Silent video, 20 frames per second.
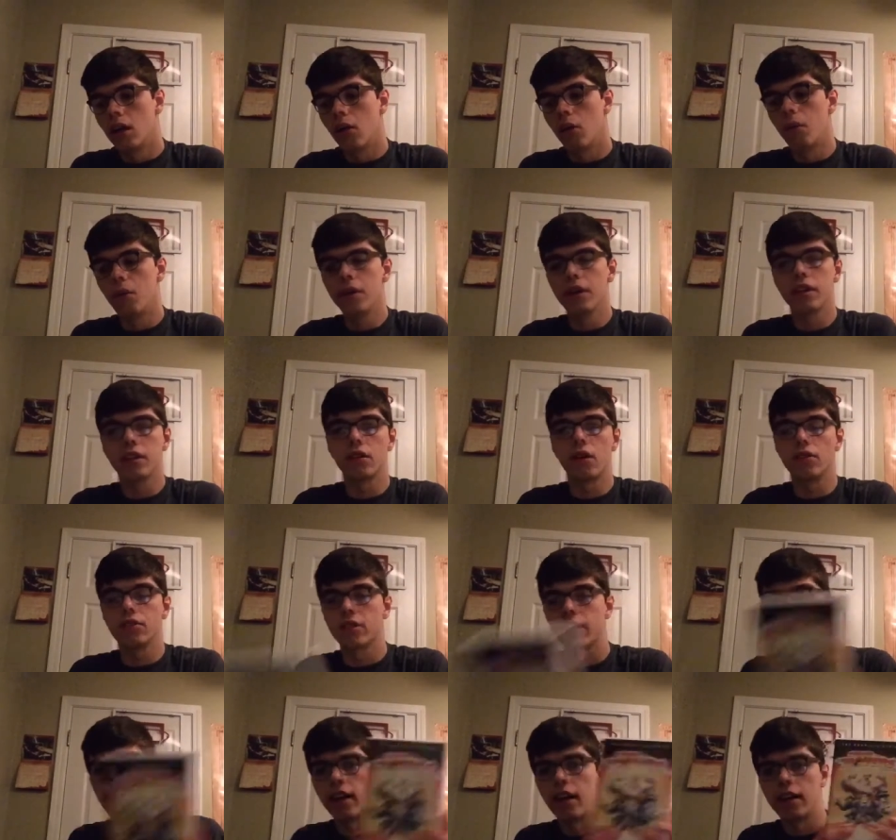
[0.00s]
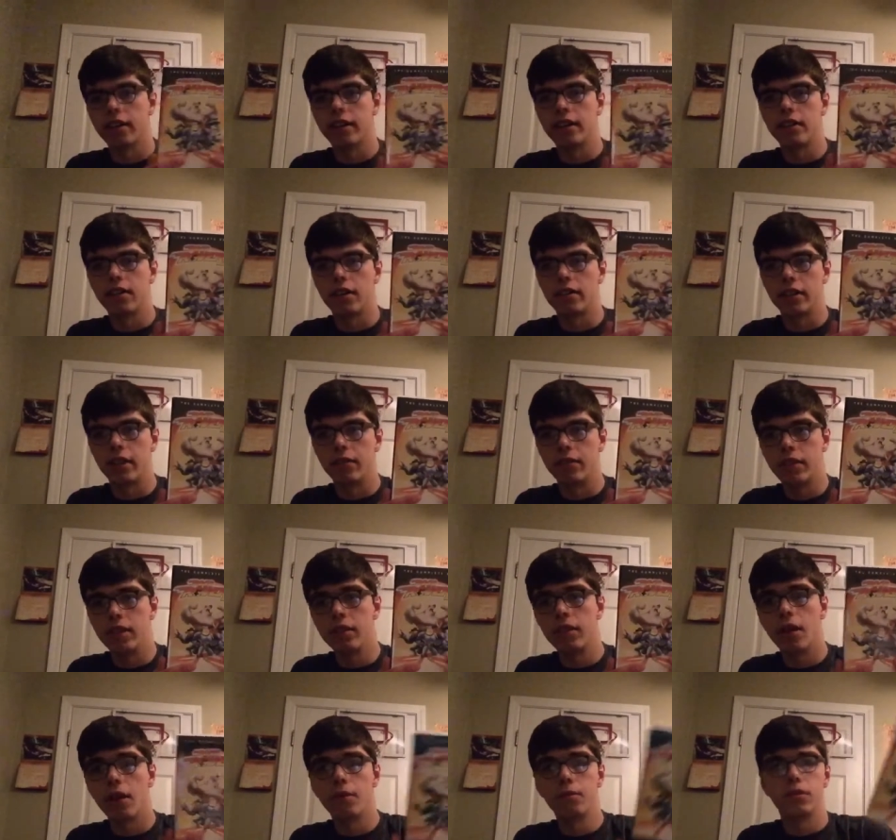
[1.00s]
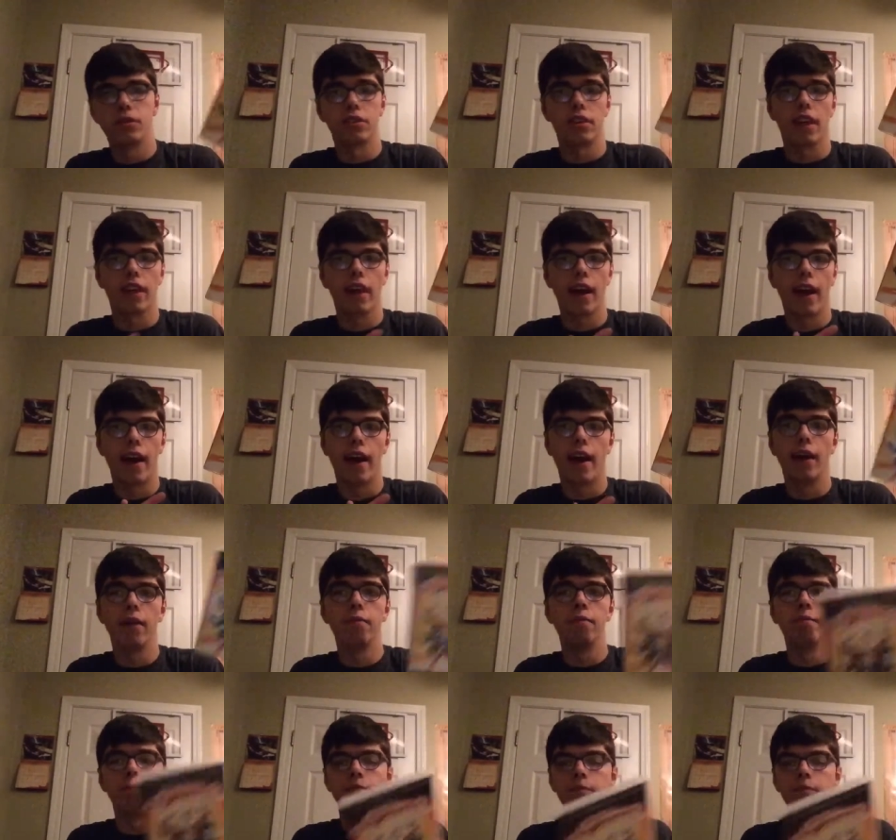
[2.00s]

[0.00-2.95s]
Or you can also get it on DVD, though, just like I had.